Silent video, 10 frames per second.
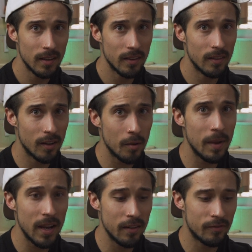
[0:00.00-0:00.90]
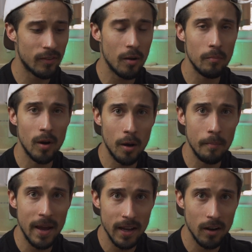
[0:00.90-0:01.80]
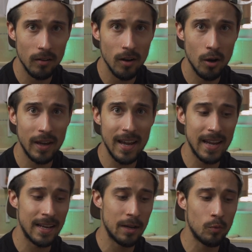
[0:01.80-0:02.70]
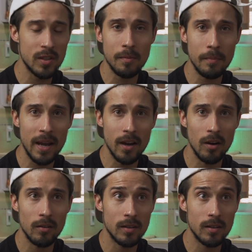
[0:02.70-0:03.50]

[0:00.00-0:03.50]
they're made from a mayo, okay? And then what's a mayo?